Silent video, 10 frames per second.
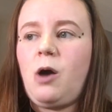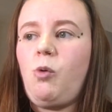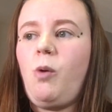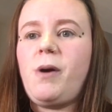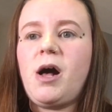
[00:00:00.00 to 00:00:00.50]

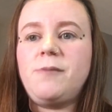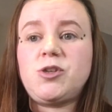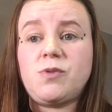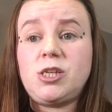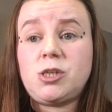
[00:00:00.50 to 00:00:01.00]
or perhaps
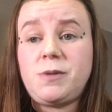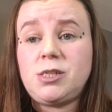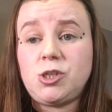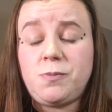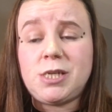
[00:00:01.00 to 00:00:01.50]
your relationship isn't
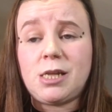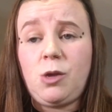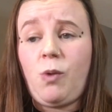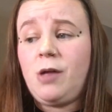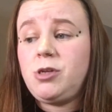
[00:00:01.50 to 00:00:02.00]
doing particularly well,